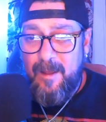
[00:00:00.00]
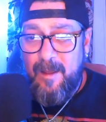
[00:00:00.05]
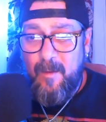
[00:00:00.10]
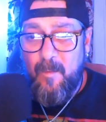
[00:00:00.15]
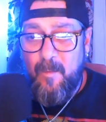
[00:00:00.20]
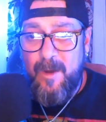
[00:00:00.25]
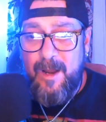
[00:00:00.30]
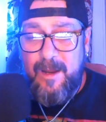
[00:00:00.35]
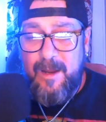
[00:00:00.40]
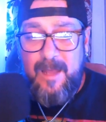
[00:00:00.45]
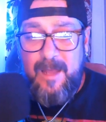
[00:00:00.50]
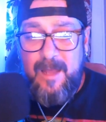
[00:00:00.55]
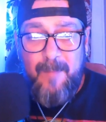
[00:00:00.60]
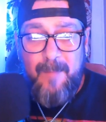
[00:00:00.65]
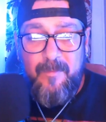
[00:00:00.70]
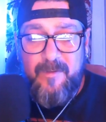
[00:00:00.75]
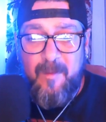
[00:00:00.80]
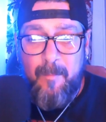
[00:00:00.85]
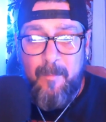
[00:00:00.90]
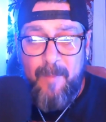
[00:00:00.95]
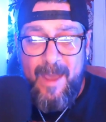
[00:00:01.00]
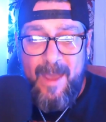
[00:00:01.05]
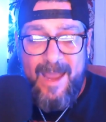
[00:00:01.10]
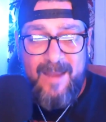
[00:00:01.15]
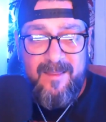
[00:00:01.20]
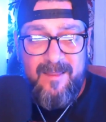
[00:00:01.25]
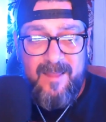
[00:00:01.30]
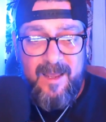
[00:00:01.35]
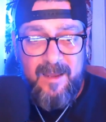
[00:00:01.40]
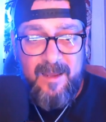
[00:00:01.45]
When it comes to
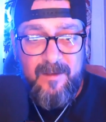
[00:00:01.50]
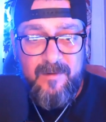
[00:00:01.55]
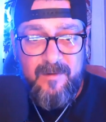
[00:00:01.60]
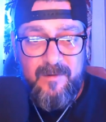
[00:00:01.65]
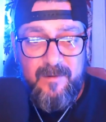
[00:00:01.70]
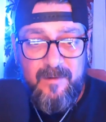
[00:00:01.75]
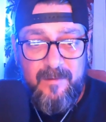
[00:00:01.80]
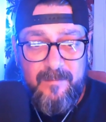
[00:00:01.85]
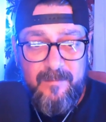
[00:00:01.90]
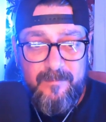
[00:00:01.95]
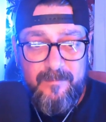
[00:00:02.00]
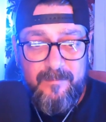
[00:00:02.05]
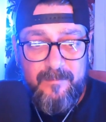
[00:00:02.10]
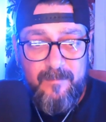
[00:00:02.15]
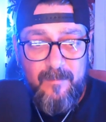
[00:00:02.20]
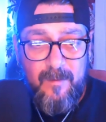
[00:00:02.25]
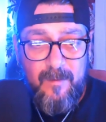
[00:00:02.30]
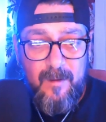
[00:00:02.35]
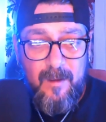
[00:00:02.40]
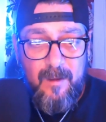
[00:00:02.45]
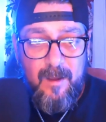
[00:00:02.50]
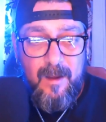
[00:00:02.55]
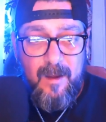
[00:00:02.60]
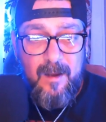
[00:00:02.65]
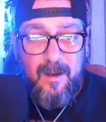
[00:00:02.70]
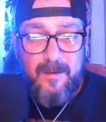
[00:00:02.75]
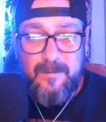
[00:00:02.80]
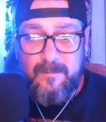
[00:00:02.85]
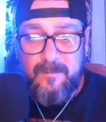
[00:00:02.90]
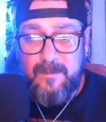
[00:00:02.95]
bad things,
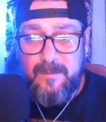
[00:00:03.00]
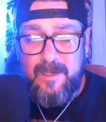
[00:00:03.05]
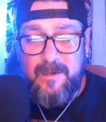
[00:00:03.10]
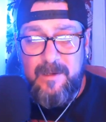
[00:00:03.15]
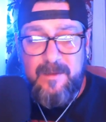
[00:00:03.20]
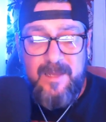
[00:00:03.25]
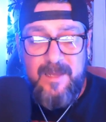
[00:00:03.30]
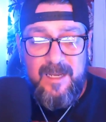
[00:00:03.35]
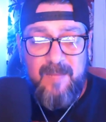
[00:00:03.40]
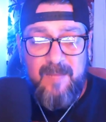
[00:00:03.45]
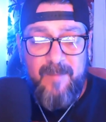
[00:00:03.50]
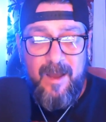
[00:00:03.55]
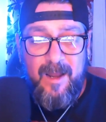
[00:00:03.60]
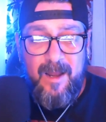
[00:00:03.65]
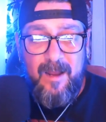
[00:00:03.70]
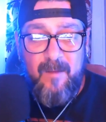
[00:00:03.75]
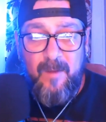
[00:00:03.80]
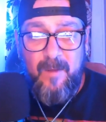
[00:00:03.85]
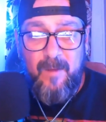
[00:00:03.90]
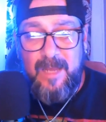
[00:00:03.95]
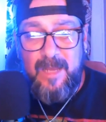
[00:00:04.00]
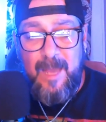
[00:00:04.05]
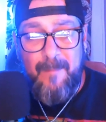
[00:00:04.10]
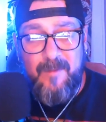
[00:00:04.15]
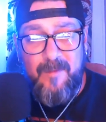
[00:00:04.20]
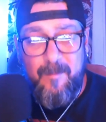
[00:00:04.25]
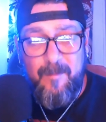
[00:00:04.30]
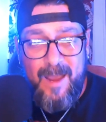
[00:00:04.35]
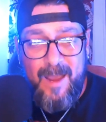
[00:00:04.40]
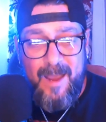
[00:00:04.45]
let's think about it. When it comes
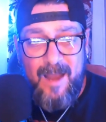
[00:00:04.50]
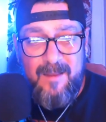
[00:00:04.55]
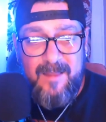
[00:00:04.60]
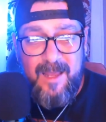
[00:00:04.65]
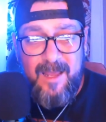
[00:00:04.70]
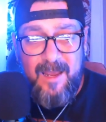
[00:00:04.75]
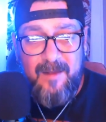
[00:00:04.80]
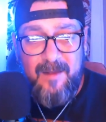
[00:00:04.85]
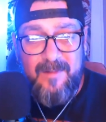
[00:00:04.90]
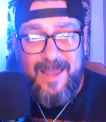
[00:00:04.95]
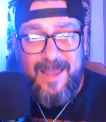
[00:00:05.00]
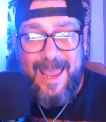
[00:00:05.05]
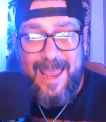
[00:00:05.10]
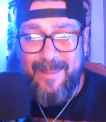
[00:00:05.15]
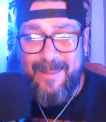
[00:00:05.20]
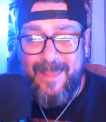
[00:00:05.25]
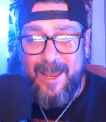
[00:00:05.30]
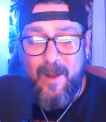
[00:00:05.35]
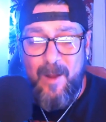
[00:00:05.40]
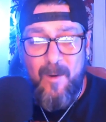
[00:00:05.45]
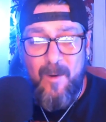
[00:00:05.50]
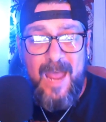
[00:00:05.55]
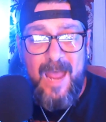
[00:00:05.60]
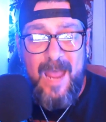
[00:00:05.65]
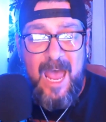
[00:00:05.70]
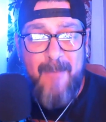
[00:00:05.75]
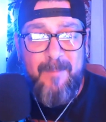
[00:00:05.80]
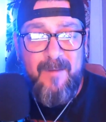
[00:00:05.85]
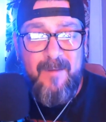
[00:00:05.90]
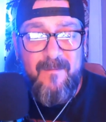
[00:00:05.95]
to bad things, they, they don't
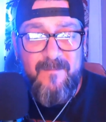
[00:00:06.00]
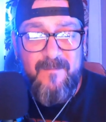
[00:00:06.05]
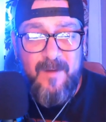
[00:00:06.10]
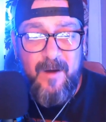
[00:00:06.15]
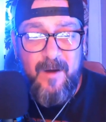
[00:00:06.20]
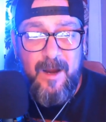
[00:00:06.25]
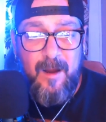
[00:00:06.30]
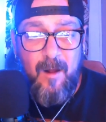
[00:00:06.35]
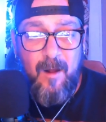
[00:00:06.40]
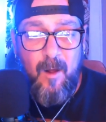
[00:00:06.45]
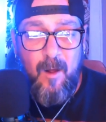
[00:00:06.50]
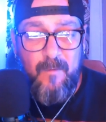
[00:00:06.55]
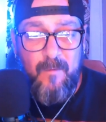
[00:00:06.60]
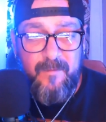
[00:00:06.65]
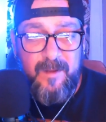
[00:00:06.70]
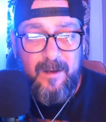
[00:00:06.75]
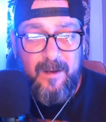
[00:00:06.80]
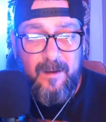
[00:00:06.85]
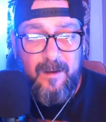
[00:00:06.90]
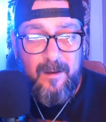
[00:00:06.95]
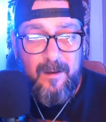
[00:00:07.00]
happen very often.